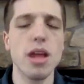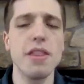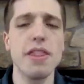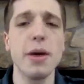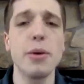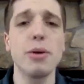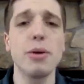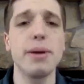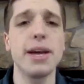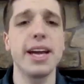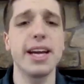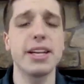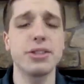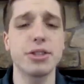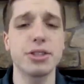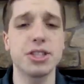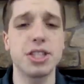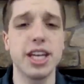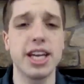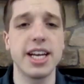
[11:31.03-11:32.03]
they would be
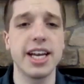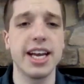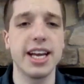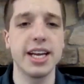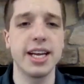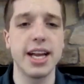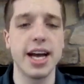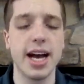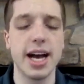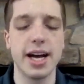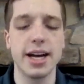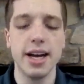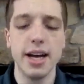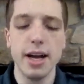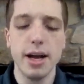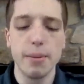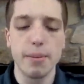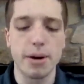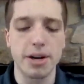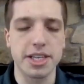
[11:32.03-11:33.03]
interested in
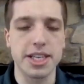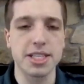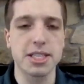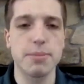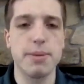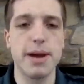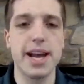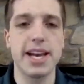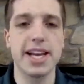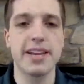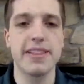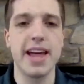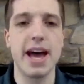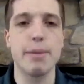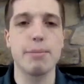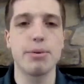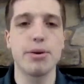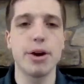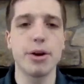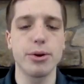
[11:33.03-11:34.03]
participating in
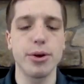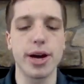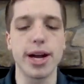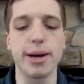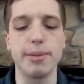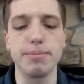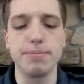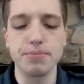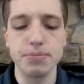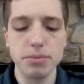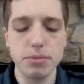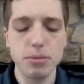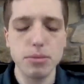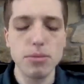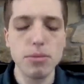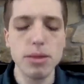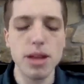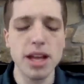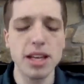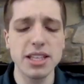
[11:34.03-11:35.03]
that program,
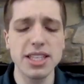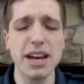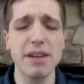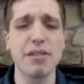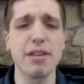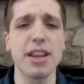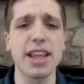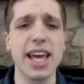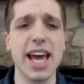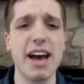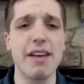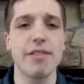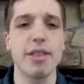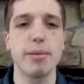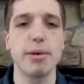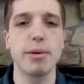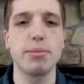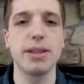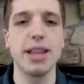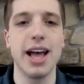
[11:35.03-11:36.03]
definitely have
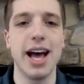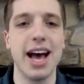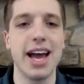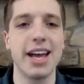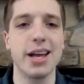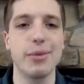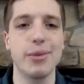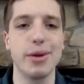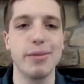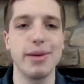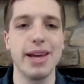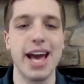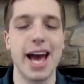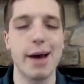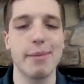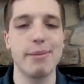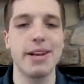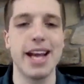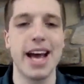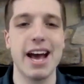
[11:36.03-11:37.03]
them apply, and we'd be
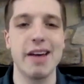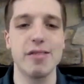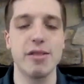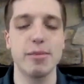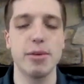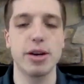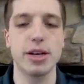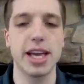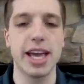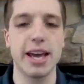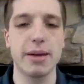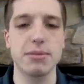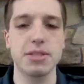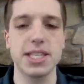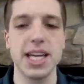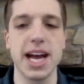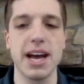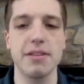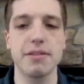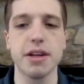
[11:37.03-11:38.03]
happy to have them on camp
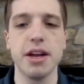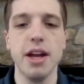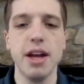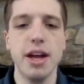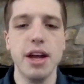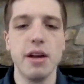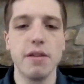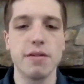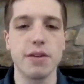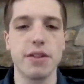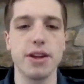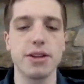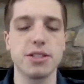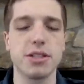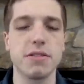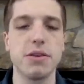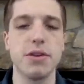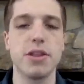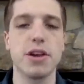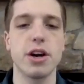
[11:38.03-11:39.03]
staff. For
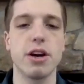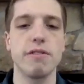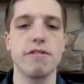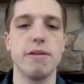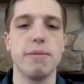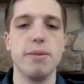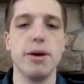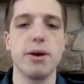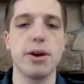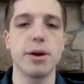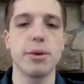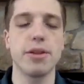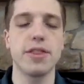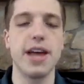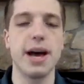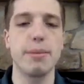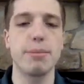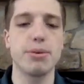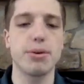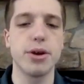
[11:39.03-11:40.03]
those of you that aren't familiar with
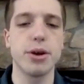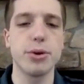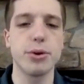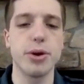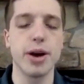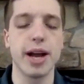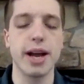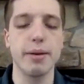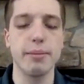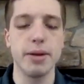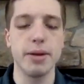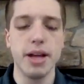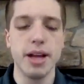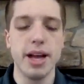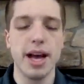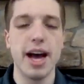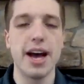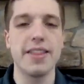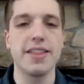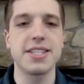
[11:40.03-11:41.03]
that program,
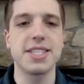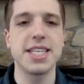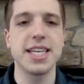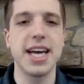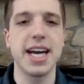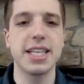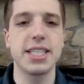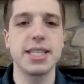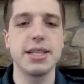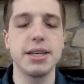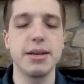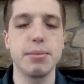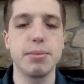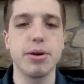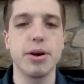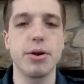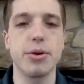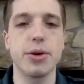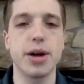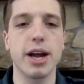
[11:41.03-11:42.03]
the CIT
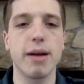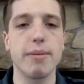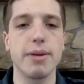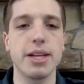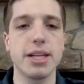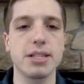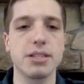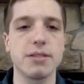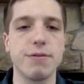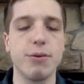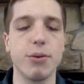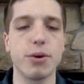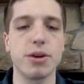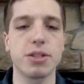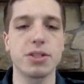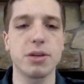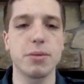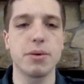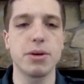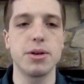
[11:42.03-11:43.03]
program is for
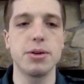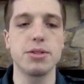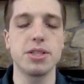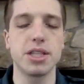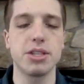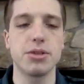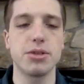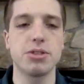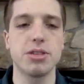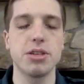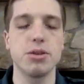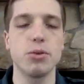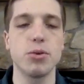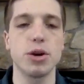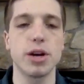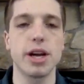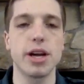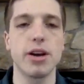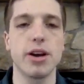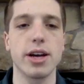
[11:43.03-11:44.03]
someone who's interested in
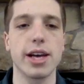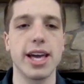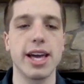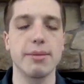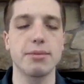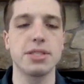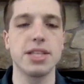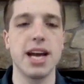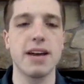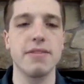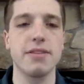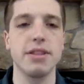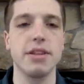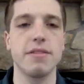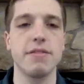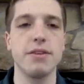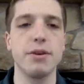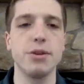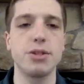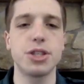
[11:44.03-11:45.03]
working on camp staff in the
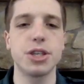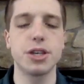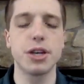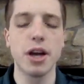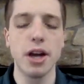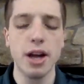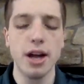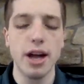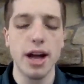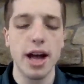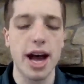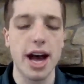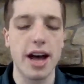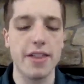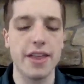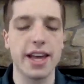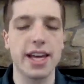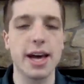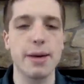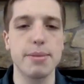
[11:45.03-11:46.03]
future.
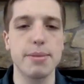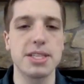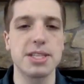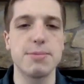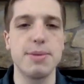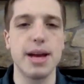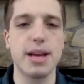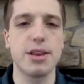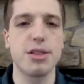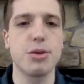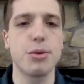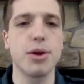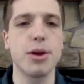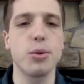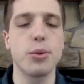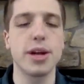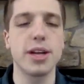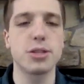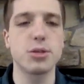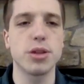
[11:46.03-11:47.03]
They come and spend 3
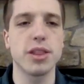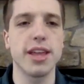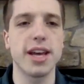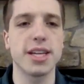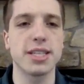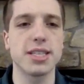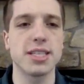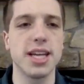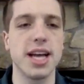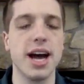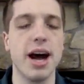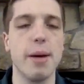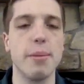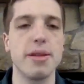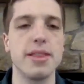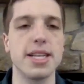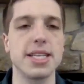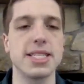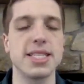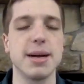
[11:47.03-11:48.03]
weeks with us
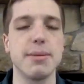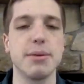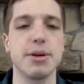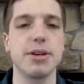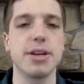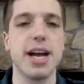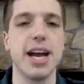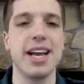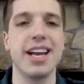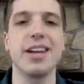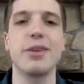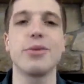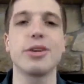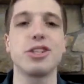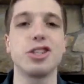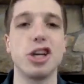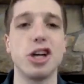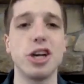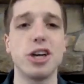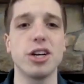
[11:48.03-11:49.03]
in the summer, and in
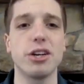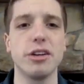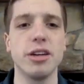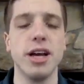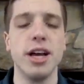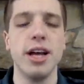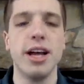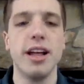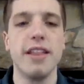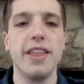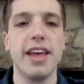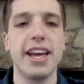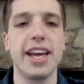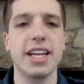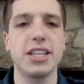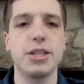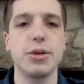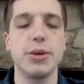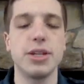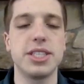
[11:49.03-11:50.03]
return, they
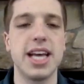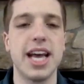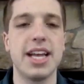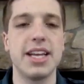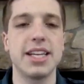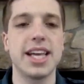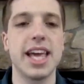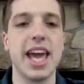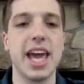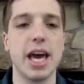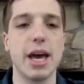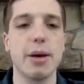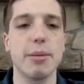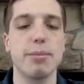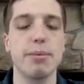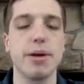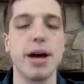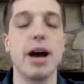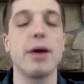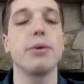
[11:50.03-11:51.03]
get to attend
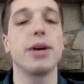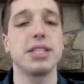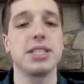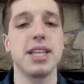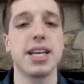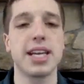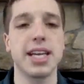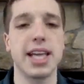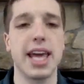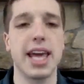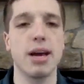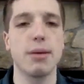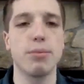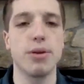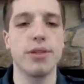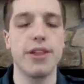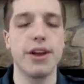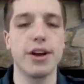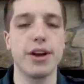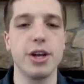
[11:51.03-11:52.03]
camp, resident camp
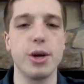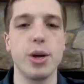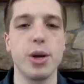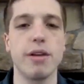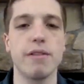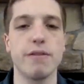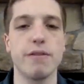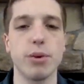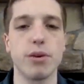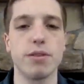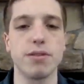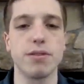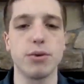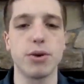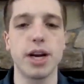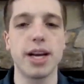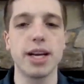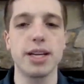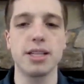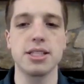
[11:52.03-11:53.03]
with their unit for
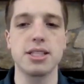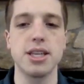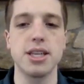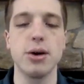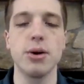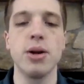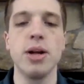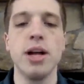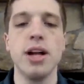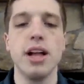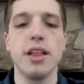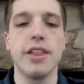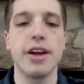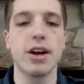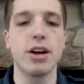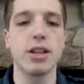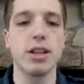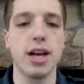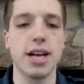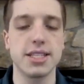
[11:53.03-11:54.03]
free. So
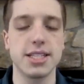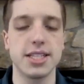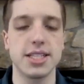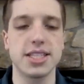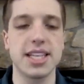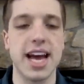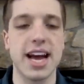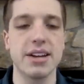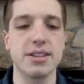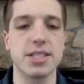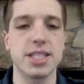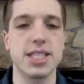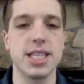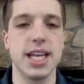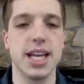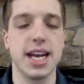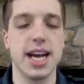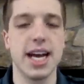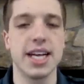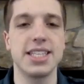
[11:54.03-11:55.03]
there are lots of scouts
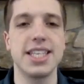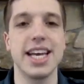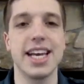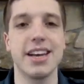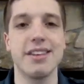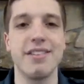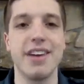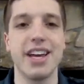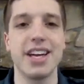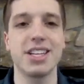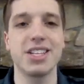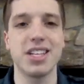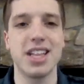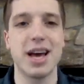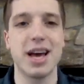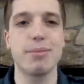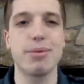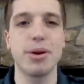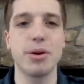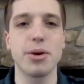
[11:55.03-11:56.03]
that take advantage of
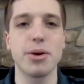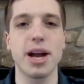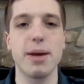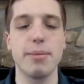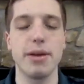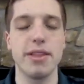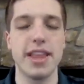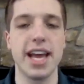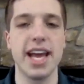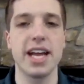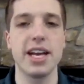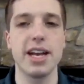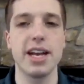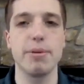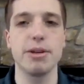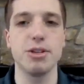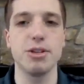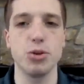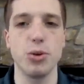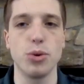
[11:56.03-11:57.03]
that program, and they end
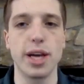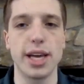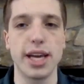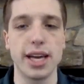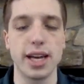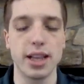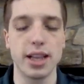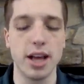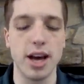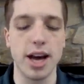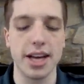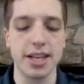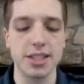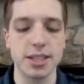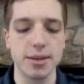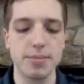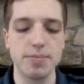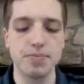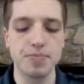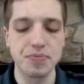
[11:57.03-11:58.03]
up enjoying it a lot.
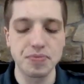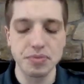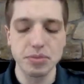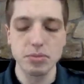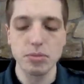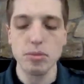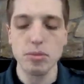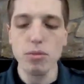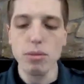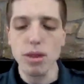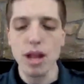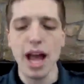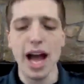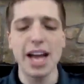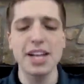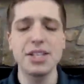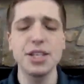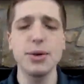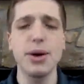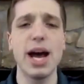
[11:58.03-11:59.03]

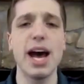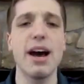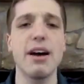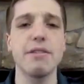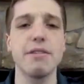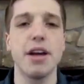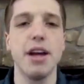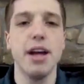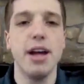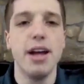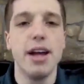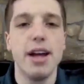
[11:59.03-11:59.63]
I do have